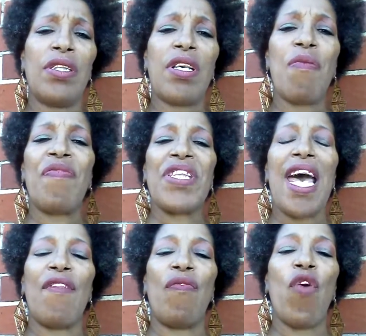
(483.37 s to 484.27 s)
Some of
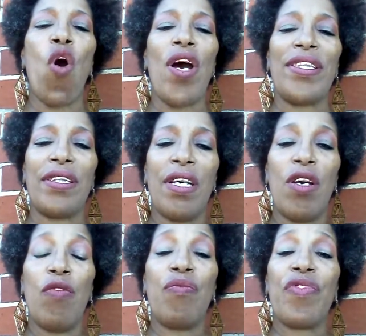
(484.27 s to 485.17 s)
us have a voice.
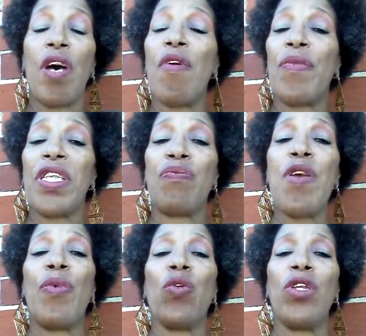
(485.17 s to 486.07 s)
Some of us,
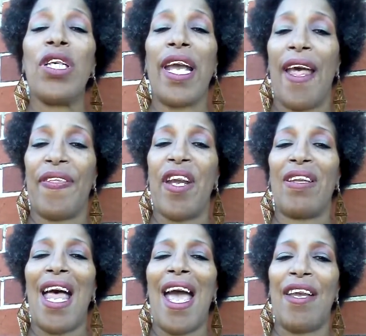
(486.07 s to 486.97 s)
people look at
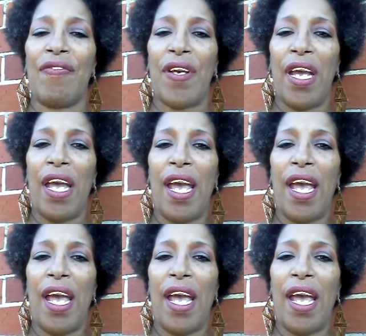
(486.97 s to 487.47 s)
their life